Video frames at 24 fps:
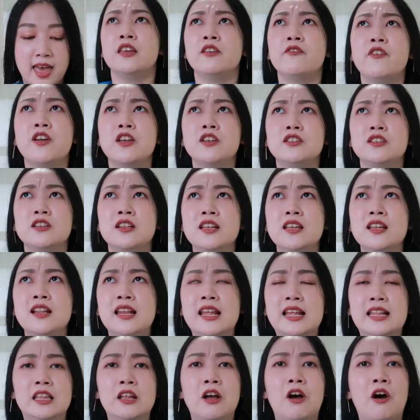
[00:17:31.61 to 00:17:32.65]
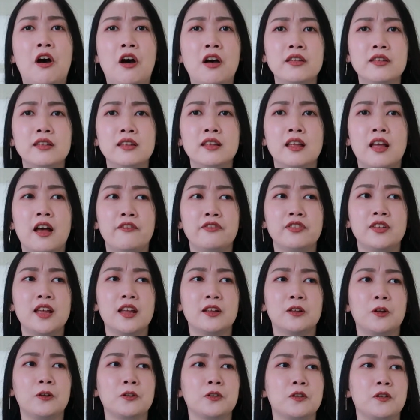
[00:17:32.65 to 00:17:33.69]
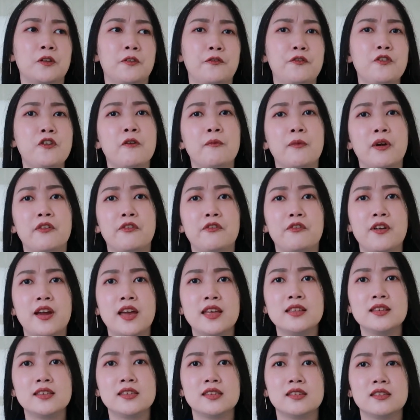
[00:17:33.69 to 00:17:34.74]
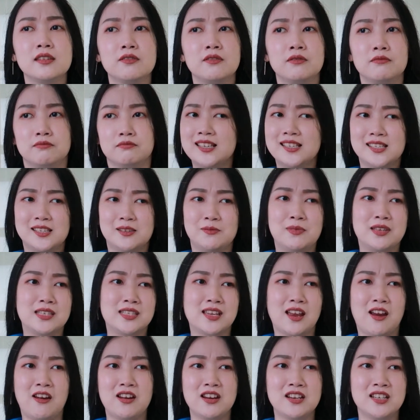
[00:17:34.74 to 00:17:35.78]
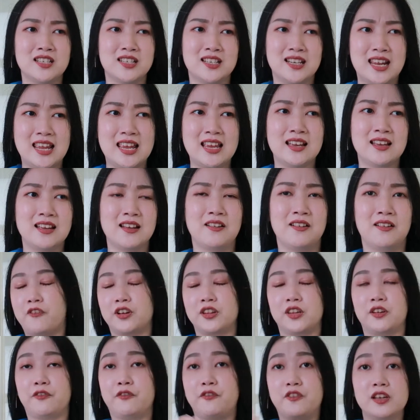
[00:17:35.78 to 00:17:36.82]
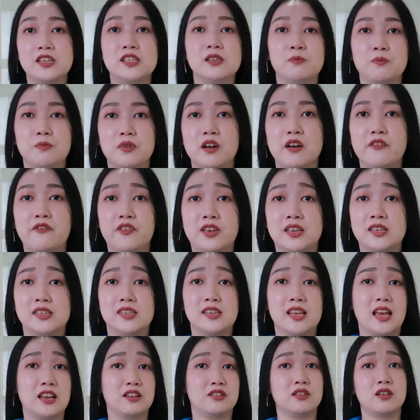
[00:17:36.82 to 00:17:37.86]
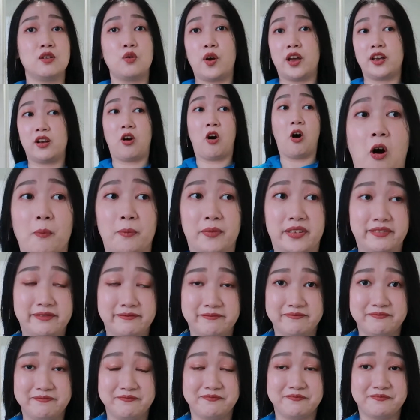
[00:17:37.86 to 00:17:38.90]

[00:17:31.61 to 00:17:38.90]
Eventually, later on, after I talked to a few of my friends, this miscarriage thing for the first birth is actually quite common.